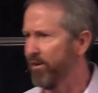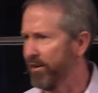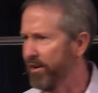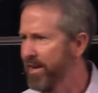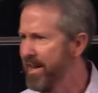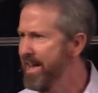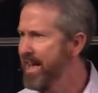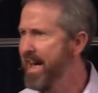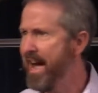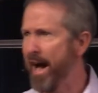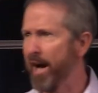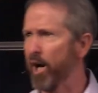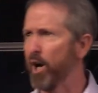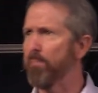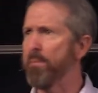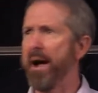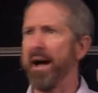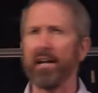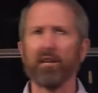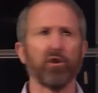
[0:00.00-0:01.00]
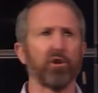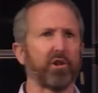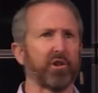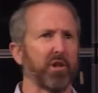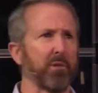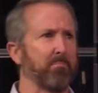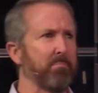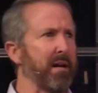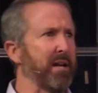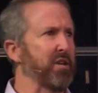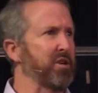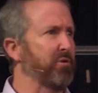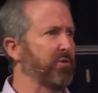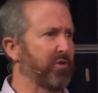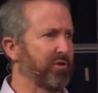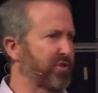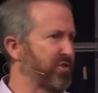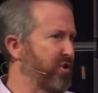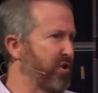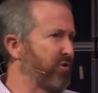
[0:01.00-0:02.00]
And I go back and look at the menu, and
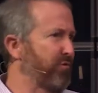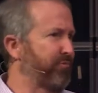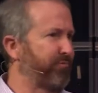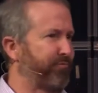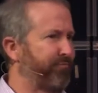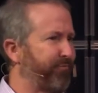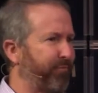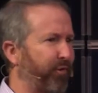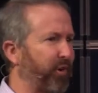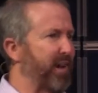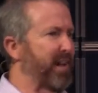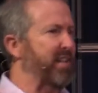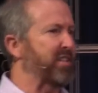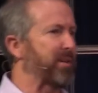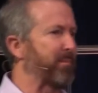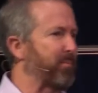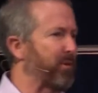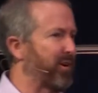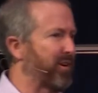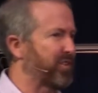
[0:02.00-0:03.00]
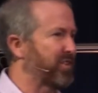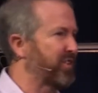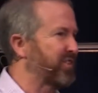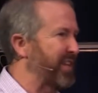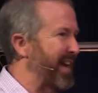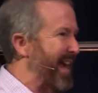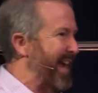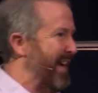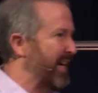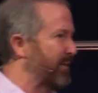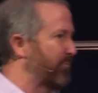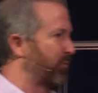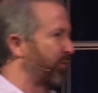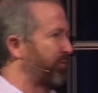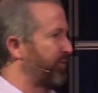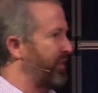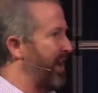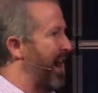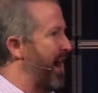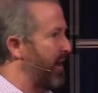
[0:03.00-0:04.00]
there's no phrase up there that says animal
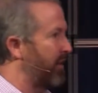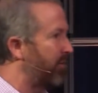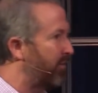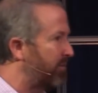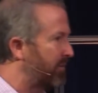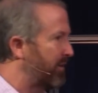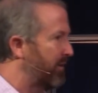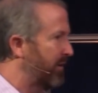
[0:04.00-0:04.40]
style.